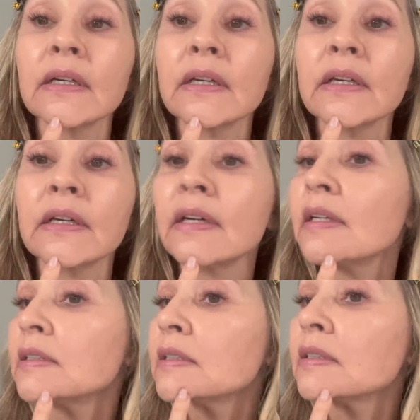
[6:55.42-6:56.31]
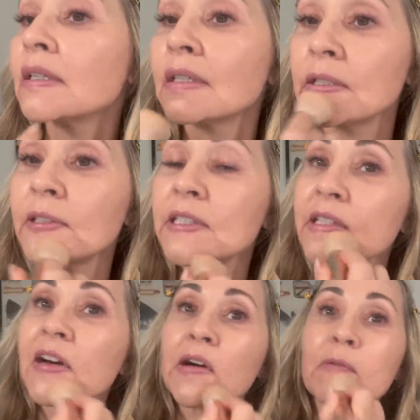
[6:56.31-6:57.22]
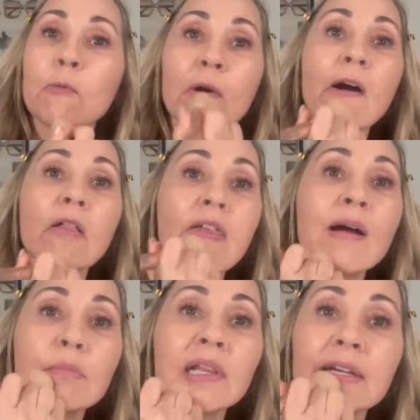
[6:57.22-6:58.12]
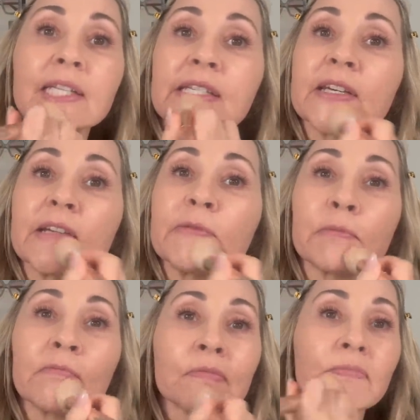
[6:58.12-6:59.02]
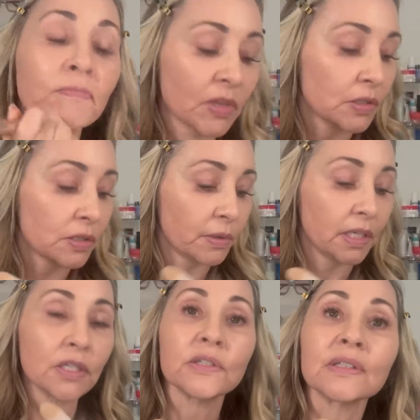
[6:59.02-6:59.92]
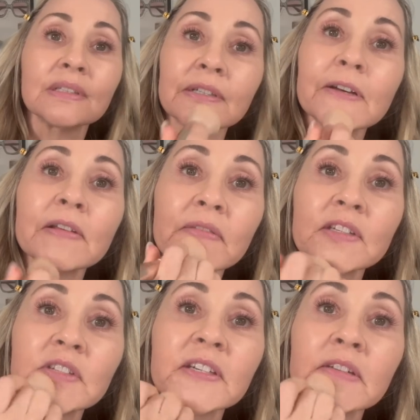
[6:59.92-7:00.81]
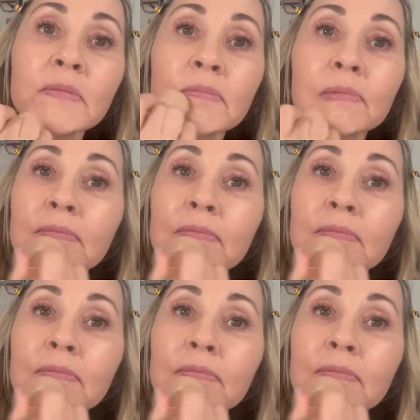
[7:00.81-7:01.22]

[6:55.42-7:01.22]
Here it is. Do you see how well that blends in? So we're gonna do a little on the chin.